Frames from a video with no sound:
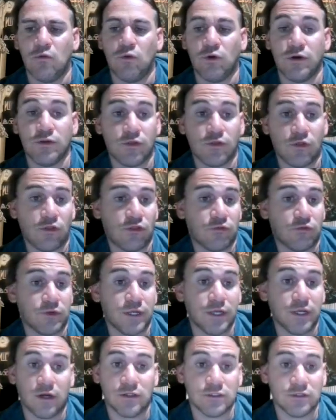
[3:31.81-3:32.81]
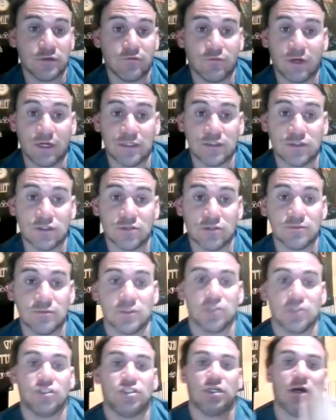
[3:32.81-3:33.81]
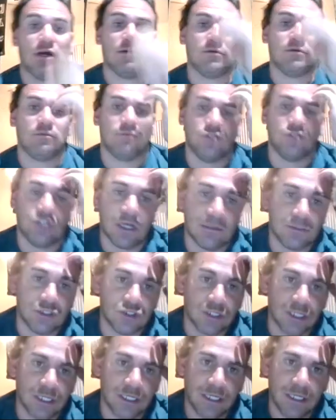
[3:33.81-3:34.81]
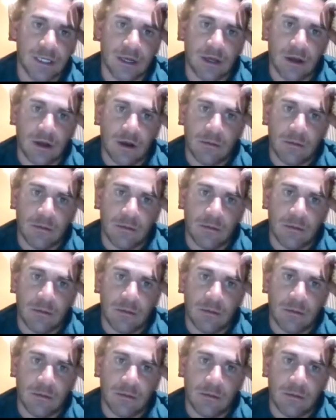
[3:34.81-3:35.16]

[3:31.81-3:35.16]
What are the three undefined terms of geometry?